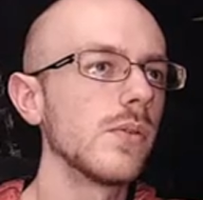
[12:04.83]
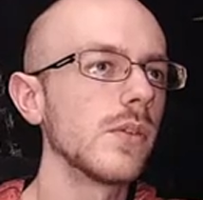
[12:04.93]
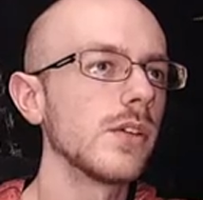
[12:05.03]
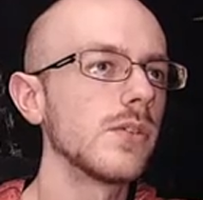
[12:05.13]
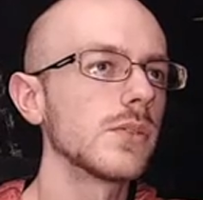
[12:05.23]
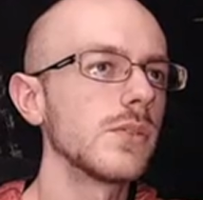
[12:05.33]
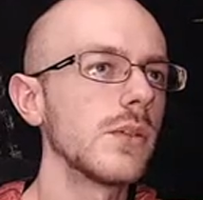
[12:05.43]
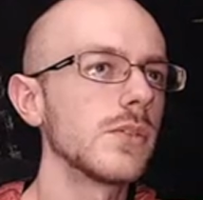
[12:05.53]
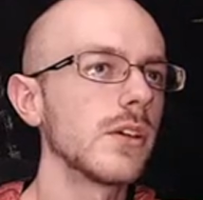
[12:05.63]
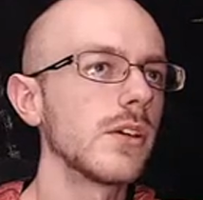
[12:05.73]
are we going to do some
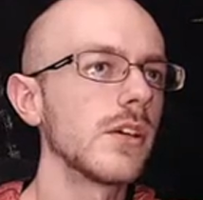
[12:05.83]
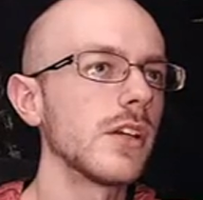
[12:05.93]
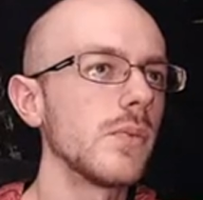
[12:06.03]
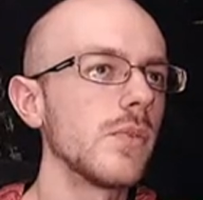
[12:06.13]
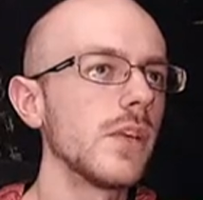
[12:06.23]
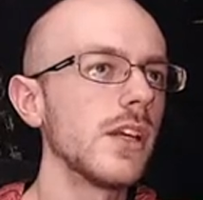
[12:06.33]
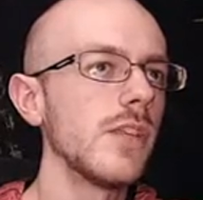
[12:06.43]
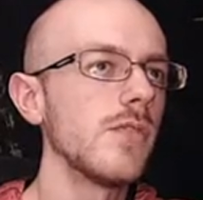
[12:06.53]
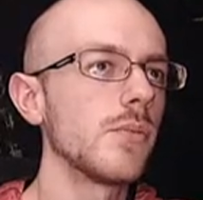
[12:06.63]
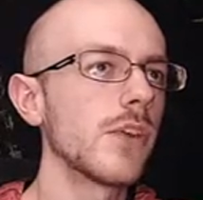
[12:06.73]
damage on? I mean, we can
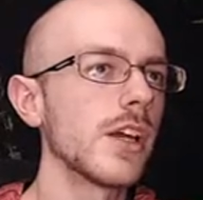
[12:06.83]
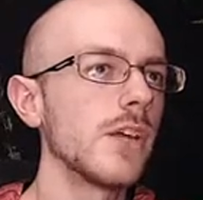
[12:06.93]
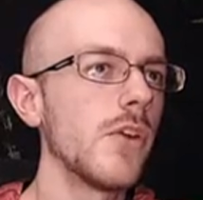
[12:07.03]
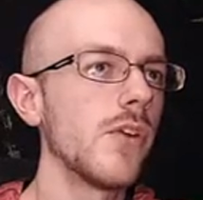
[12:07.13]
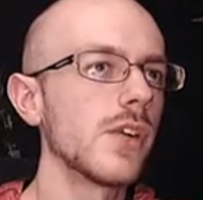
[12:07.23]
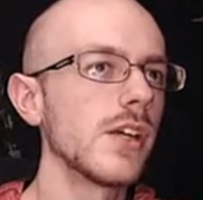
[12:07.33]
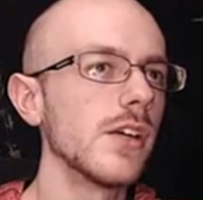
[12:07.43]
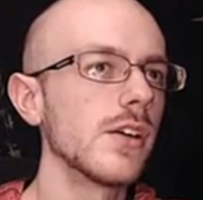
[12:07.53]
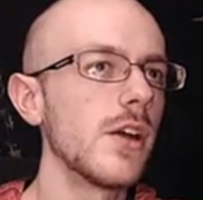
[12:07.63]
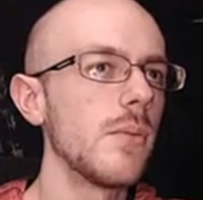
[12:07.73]
even bring him over
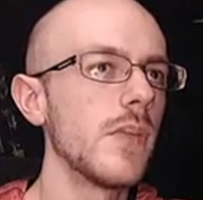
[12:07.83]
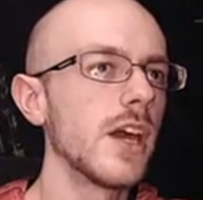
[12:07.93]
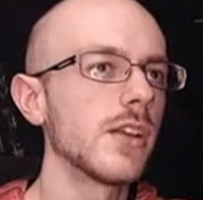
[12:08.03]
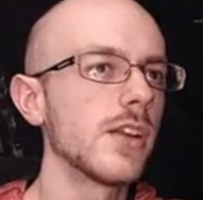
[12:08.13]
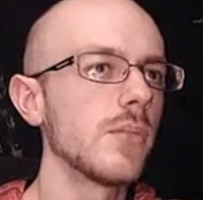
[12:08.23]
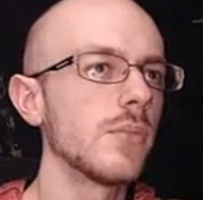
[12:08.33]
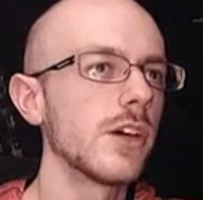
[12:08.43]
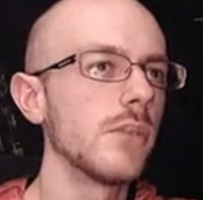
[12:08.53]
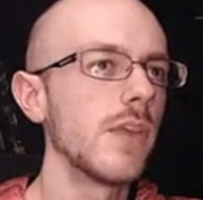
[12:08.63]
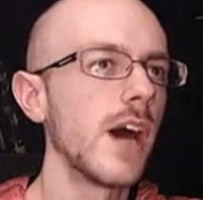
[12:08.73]
here and make them
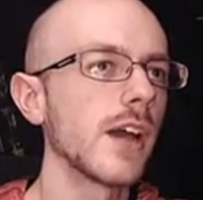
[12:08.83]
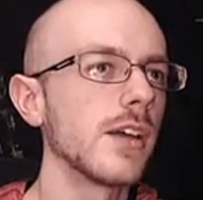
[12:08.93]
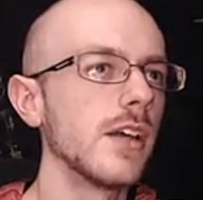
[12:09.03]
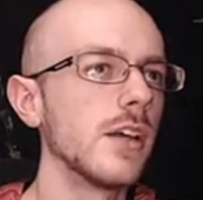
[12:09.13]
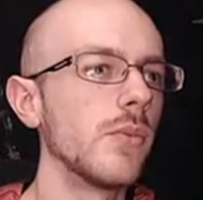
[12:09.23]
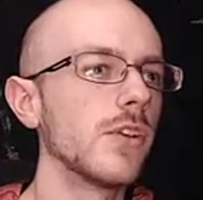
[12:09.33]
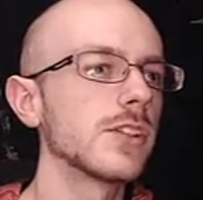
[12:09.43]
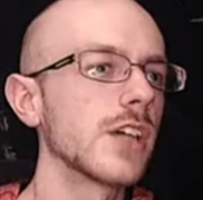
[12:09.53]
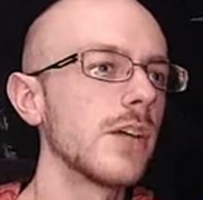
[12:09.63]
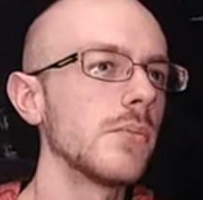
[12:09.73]
come back and hit him one
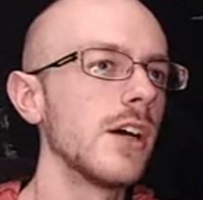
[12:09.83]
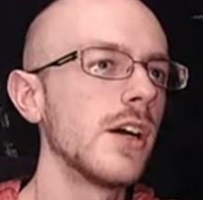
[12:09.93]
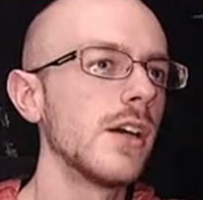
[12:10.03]
time.